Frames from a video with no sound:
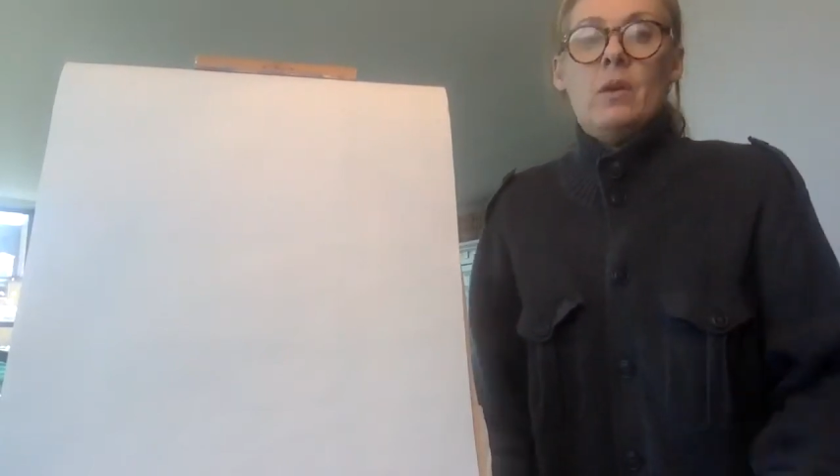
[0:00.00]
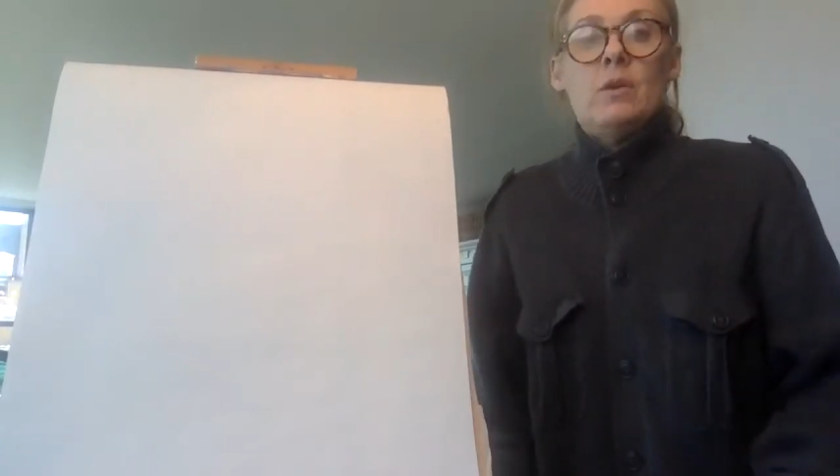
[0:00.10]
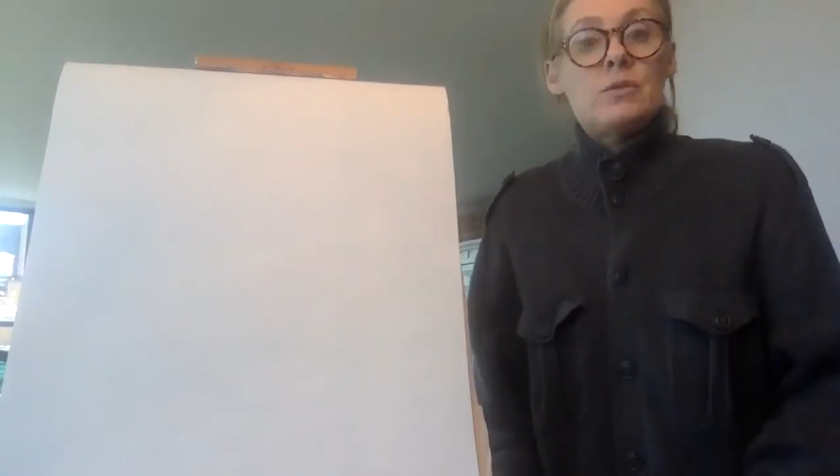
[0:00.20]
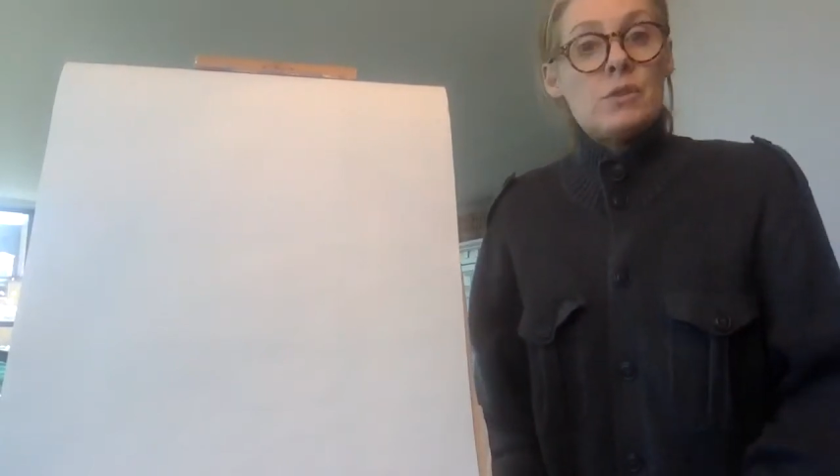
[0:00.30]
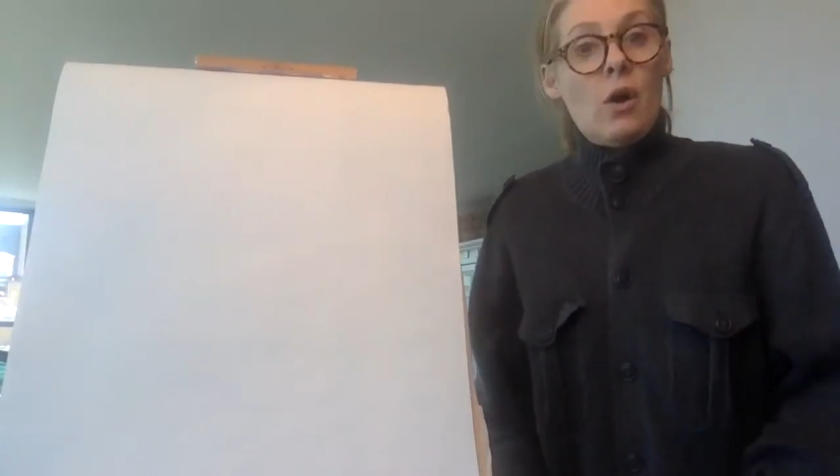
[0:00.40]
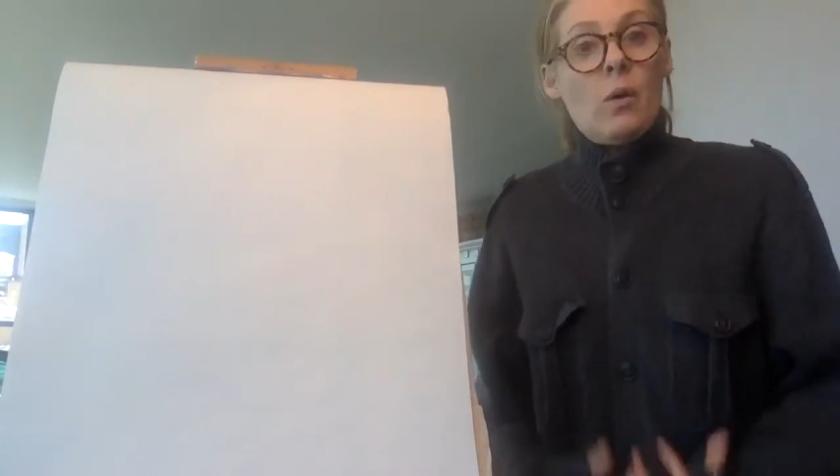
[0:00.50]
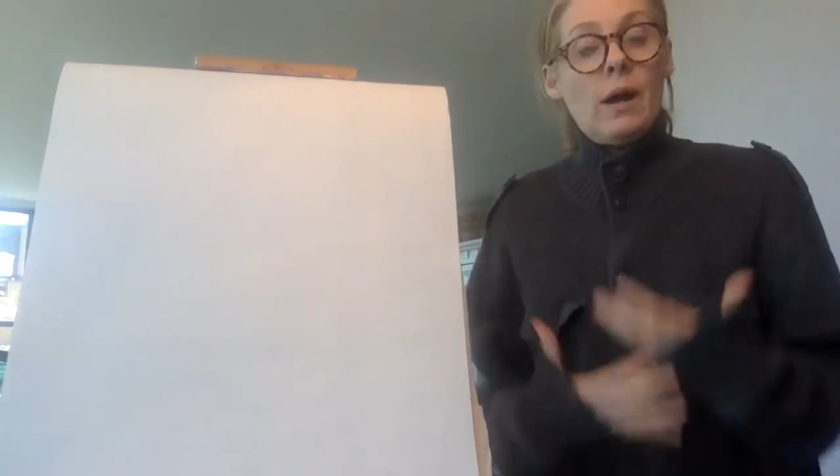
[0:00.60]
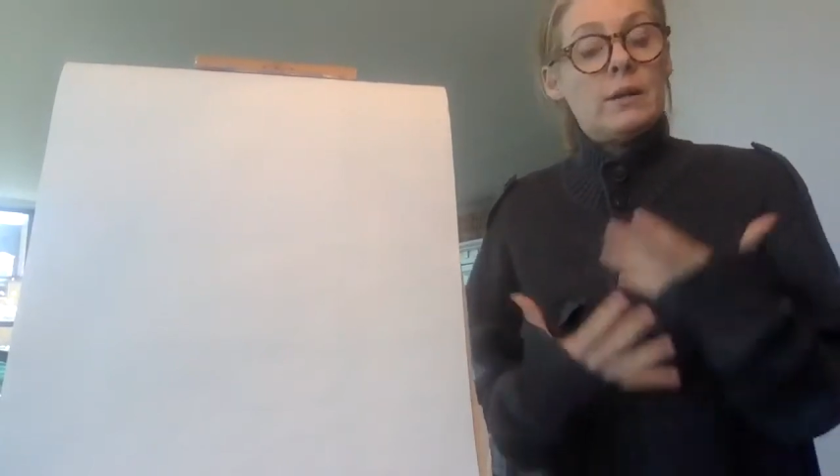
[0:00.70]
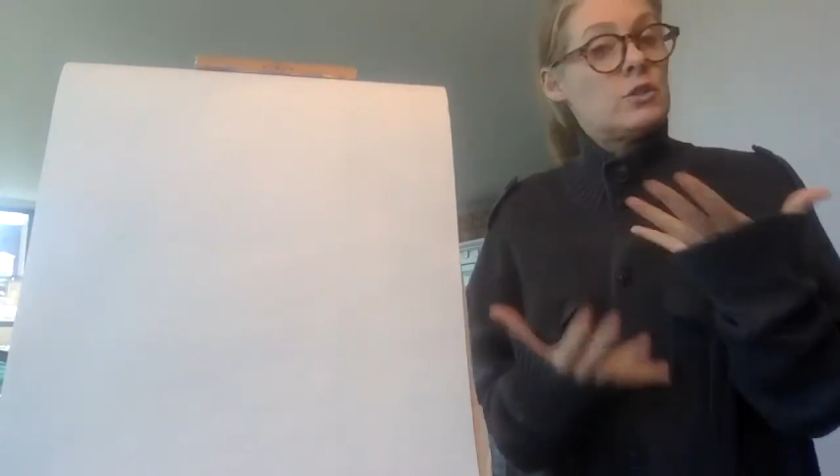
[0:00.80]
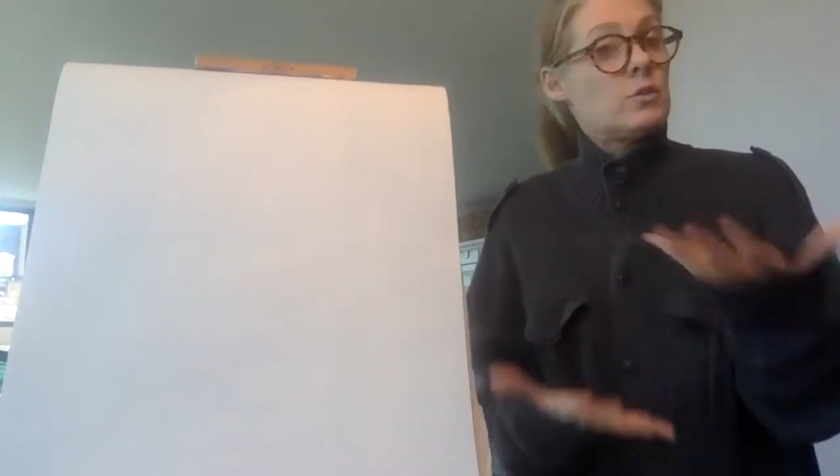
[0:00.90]
So
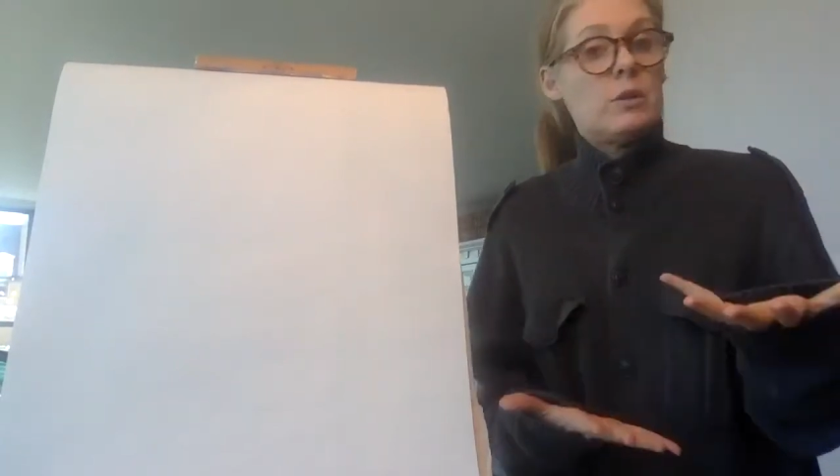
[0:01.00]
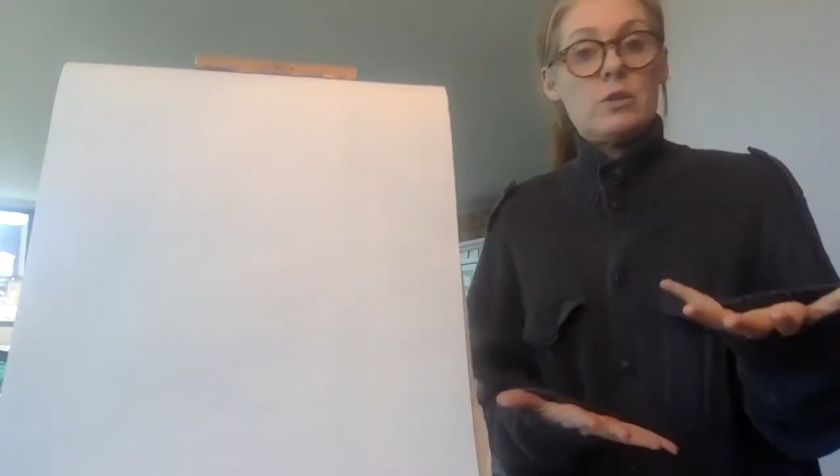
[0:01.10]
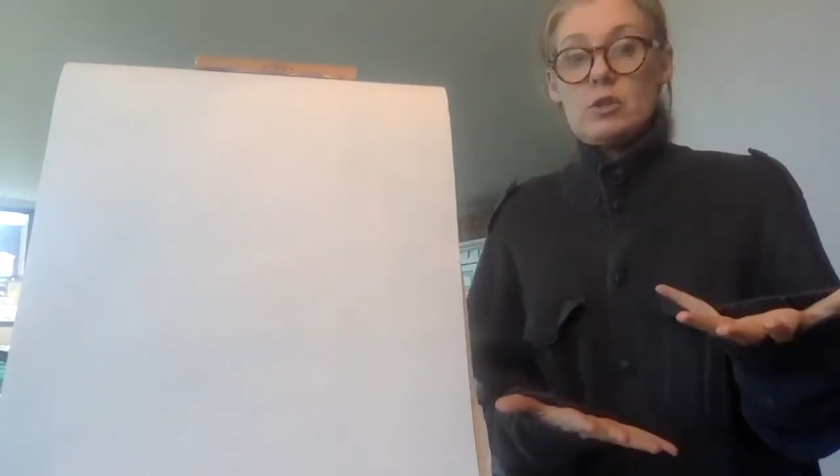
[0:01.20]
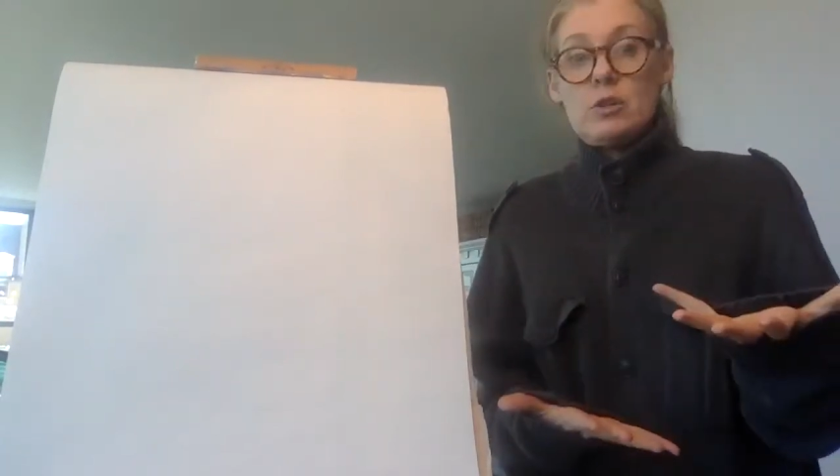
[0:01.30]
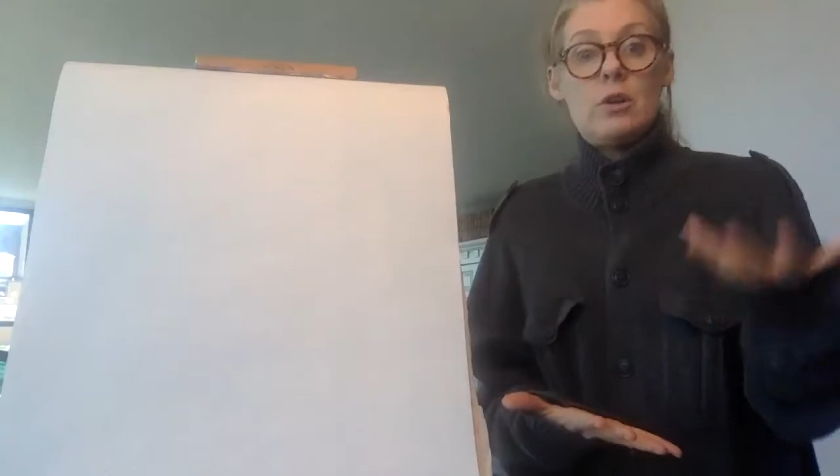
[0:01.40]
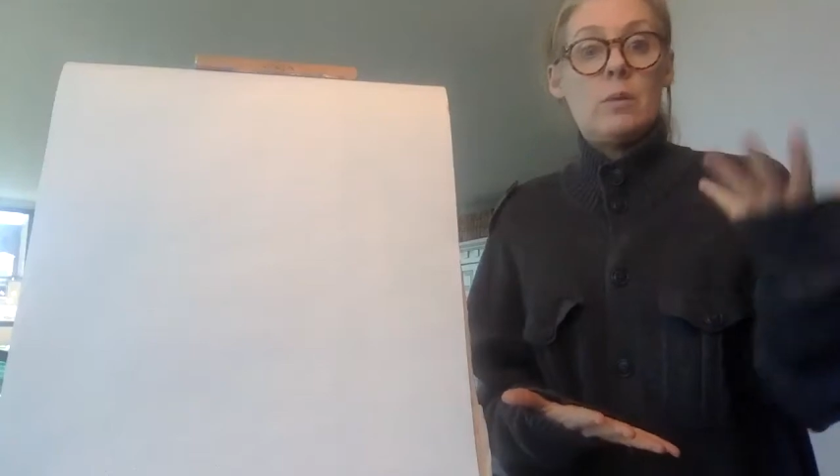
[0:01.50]
I just want to show you,